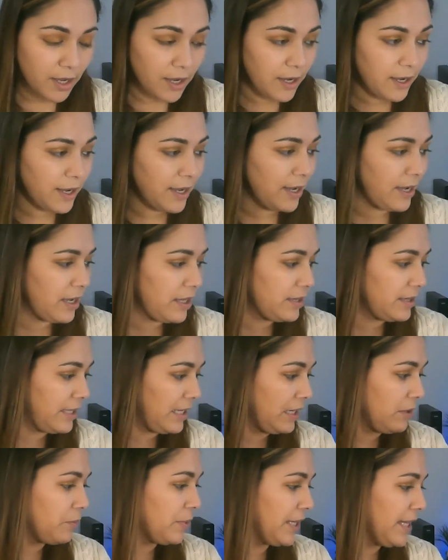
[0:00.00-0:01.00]

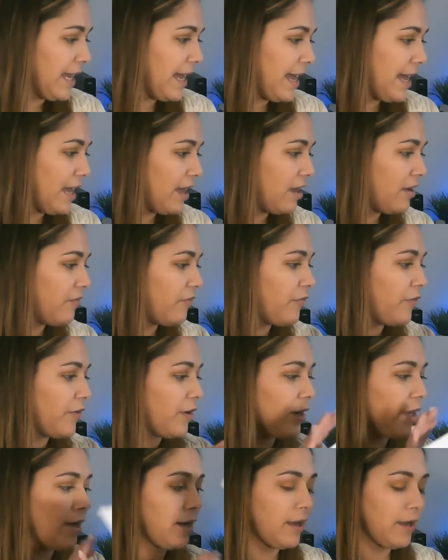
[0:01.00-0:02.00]
Then we
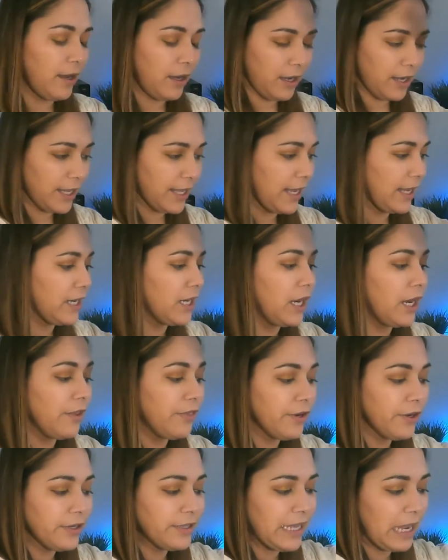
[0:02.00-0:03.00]
have, again,
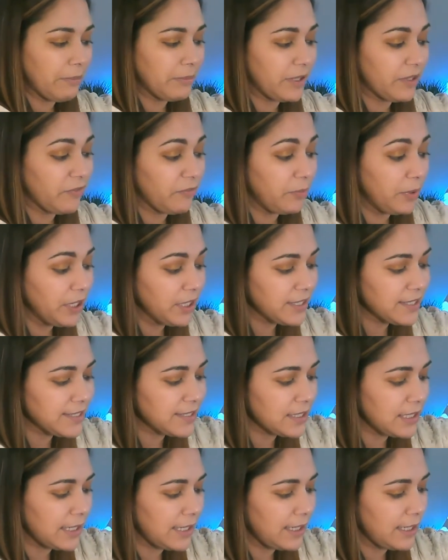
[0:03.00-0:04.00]
other adaptive
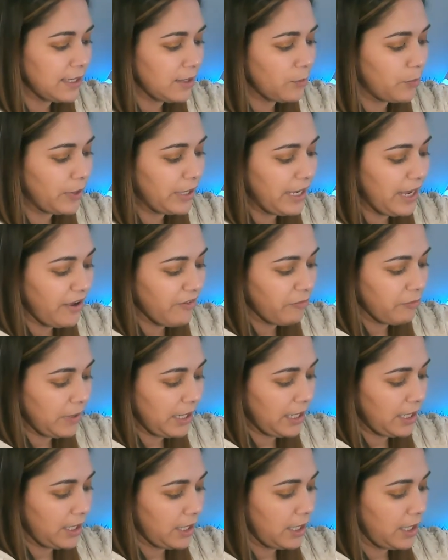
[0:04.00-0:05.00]
books. We have
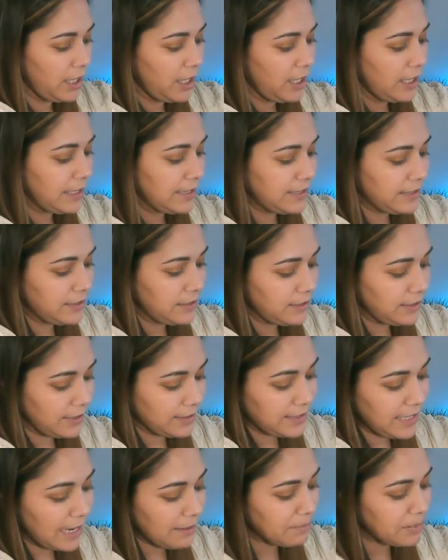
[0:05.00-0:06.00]
made
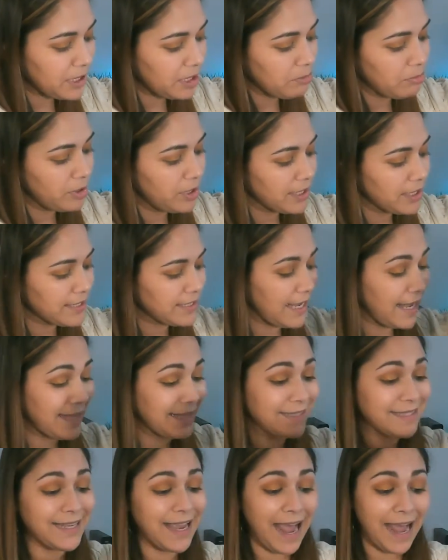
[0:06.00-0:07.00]
adaptive books
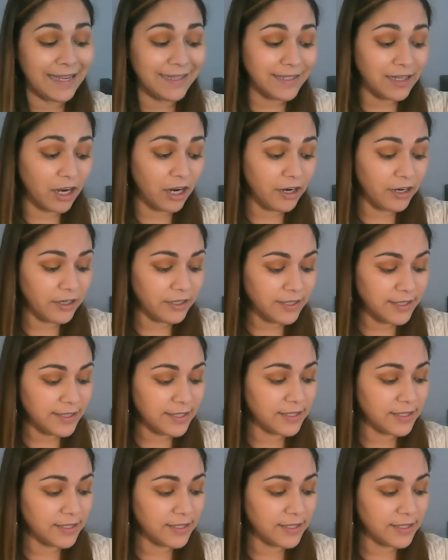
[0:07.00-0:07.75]
and task cards.